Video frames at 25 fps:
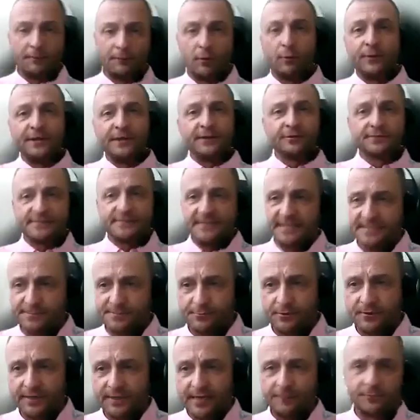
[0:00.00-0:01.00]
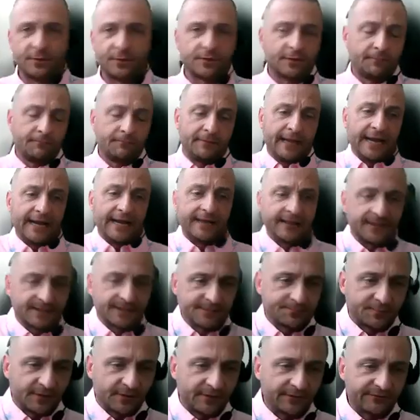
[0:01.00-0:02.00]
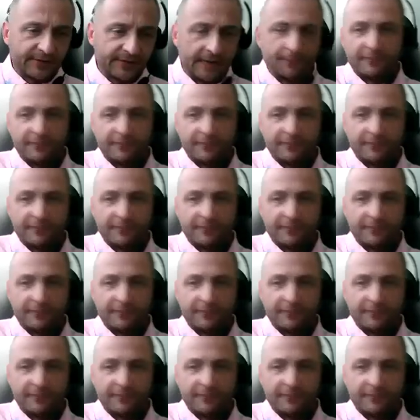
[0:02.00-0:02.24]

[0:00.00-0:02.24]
I'm a Windows expert, I'm not a Mac expert.